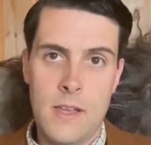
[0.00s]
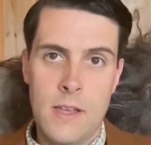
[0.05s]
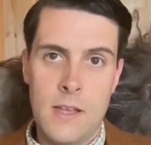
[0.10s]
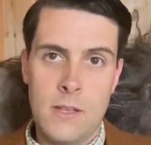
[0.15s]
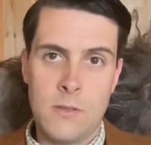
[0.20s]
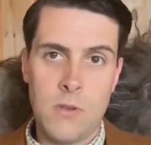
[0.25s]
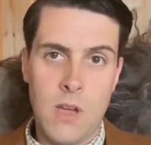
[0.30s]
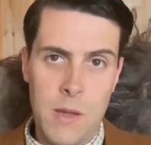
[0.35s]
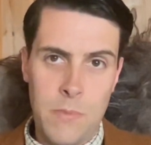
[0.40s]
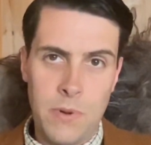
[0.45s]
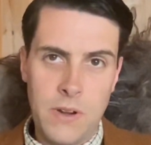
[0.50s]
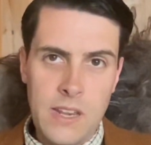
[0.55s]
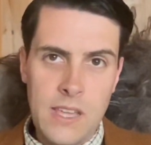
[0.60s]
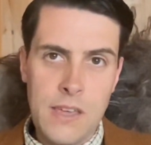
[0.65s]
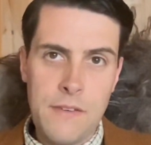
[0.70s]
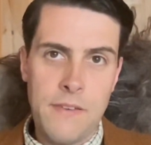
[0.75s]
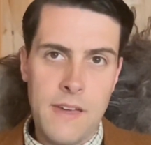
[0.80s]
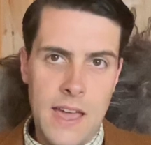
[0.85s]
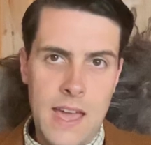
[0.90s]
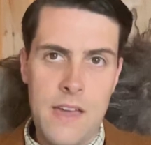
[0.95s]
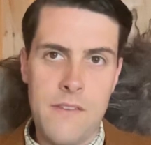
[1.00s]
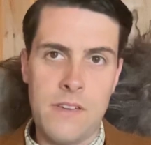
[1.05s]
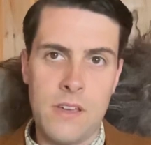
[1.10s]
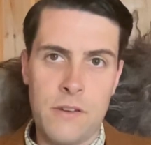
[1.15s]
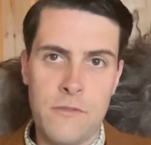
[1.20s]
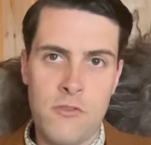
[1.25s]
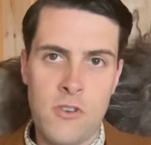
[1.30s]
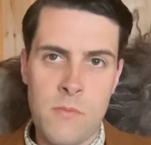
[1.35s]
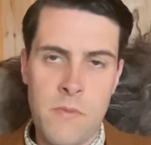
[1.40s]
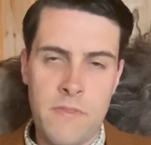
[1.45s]
So I believe having a
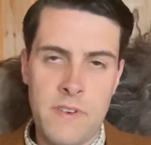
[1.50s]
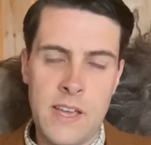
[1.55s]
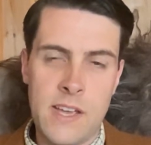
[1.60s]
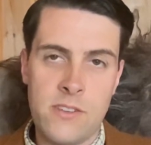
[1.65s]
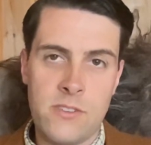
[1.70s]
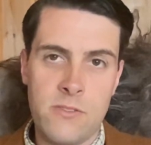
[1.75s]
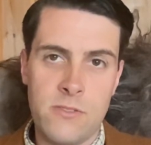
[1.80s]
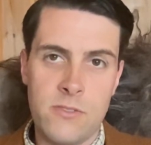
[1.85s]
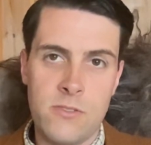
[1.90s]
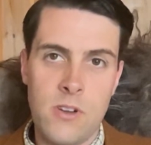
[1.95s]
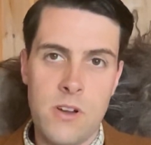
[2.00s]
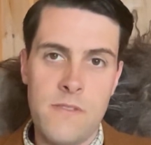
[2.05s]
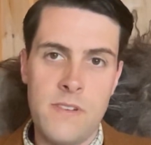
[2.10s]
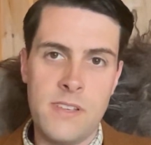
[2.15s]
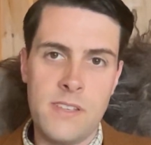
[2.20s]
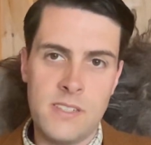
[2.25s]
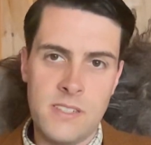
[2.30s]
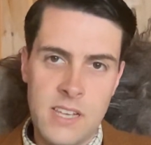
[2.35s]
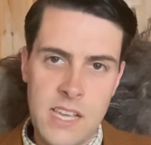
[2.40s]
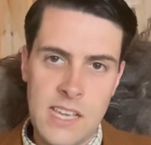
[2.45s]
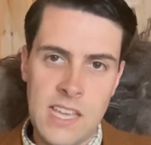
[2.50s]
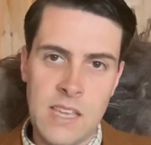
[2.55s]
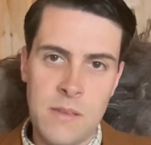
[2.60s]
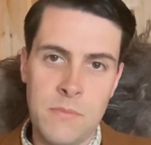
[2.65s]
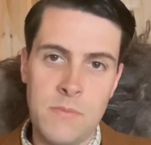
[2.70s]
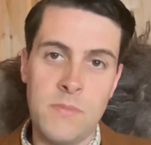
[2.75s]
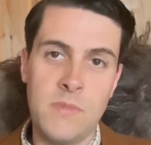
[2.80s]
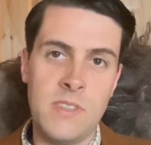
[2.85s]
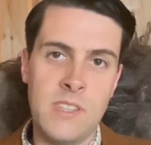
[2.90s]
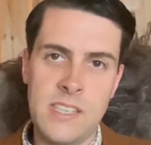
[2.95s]
form of national service,
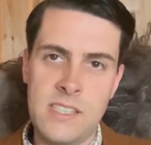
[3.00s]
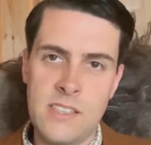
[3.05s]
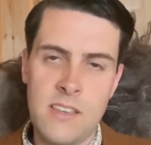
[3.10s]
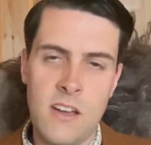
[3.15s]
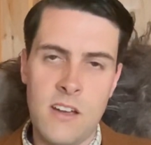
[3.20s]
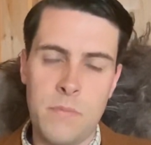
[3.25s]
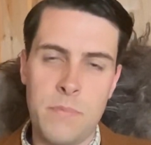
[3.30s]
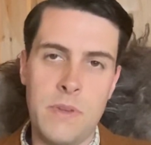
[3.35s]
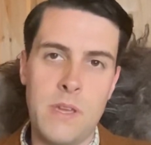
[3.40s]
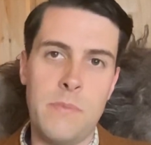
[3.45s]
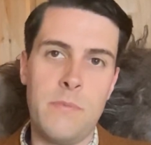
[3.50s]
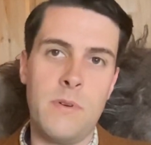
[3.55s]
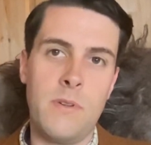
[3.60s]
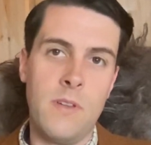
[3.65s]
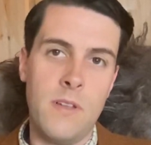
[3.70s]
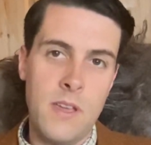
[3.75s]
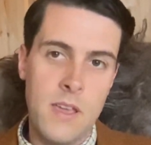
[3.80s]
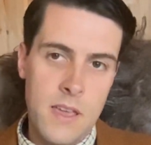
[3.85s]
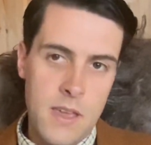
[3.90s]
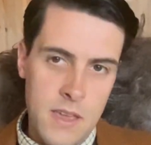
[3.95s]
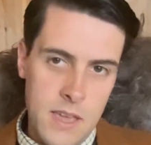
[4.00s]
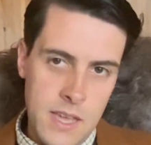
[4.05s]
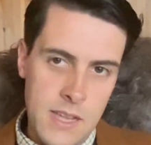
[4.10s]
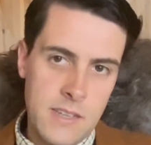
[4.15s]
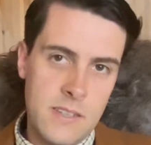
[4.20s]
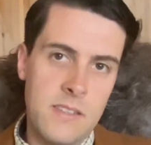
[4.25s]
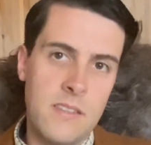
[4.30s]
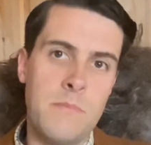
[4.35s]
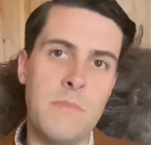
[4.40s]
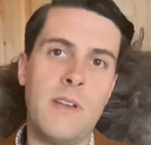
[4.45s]
taking these young people
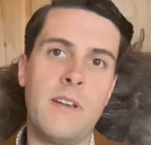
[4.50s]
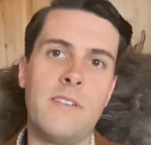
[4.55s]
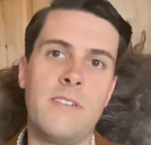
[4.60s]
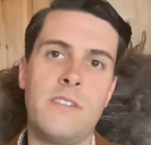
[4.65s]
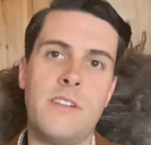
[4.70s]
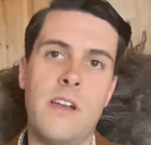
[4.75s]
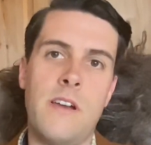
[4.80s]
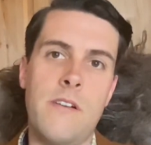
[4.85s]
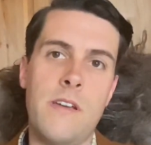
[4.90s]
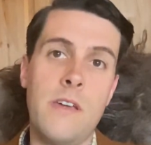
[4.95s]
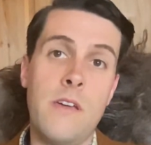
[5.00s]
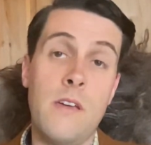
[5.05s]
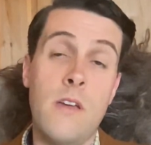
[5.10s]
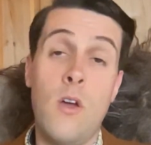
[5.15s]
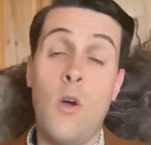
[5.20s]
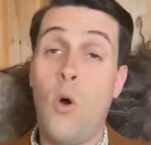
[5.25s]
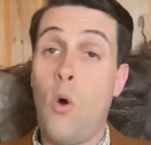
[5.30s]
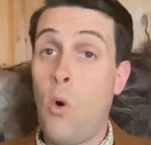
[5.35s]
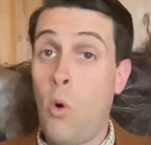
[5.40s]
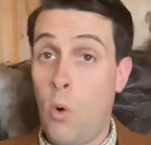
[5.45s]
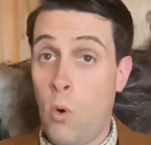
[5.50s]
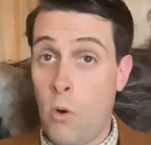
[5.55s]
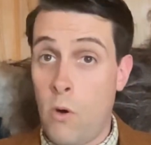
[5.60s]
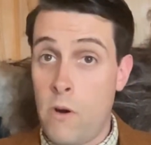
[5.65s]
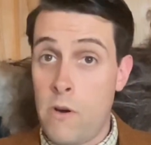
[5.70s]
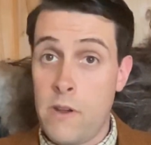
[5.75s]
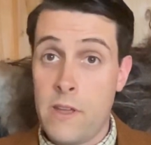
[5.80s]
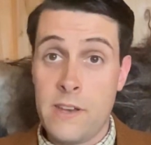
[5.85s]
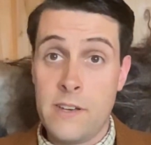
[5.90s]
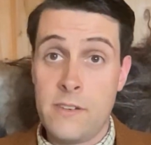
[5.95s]
into the military
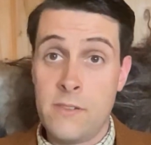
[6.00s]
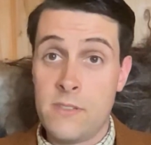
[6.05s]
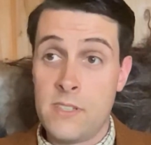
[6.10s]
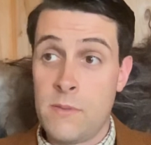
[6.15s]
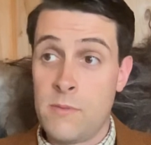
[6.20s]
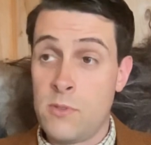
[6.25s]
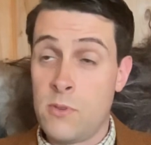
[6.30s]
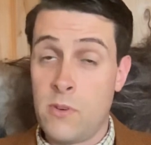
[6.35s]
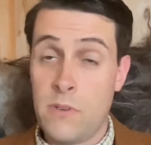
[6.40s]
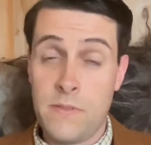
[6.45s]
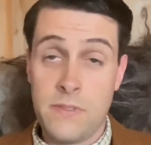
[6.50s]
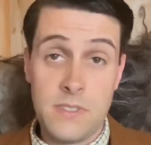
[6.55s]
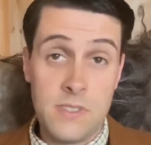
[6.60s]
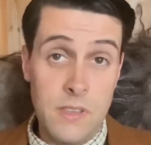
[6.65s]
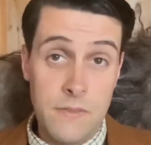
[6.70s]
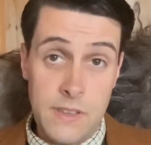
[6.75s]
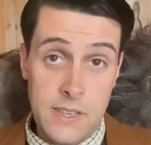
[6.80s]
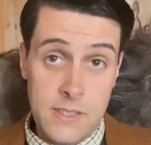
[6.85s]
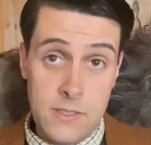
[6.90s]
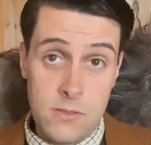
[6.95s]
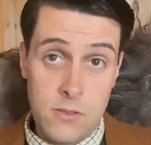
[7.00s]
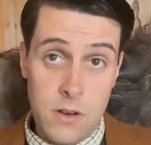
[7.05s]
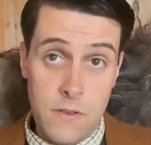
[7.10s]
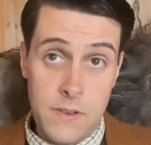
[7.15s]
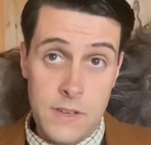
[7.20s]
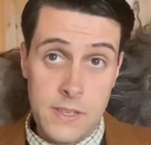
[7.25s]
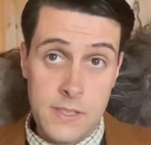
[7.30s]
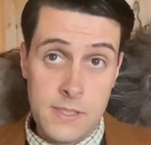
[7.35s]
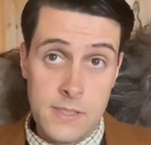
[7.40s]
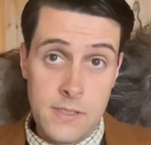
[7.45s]
or into some sort of civic
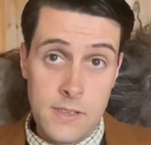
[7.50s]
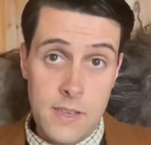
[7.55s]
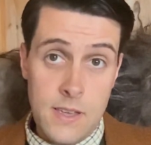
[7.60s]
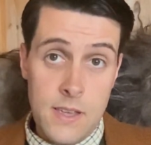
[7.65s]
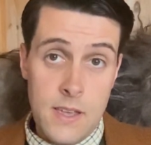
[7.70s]
service,